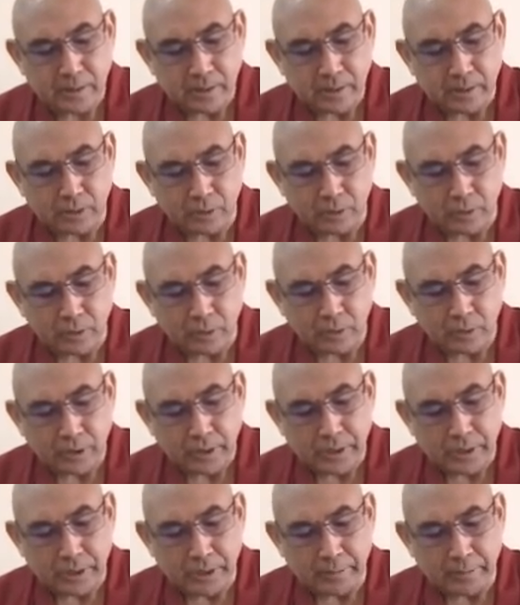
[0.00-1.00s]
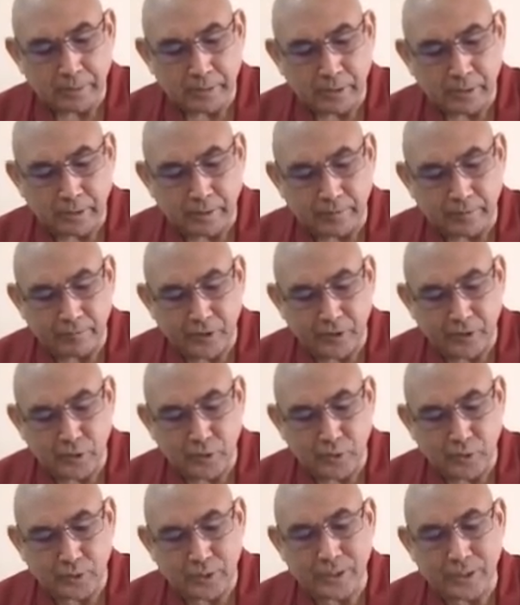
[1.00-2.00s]
you know, refer
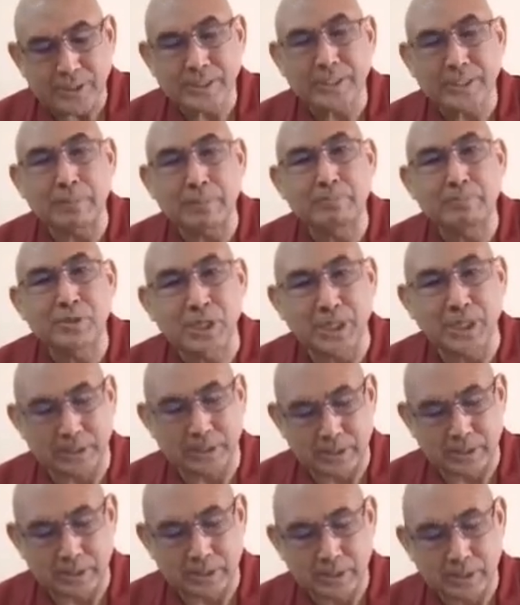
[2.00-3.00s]
to the subject.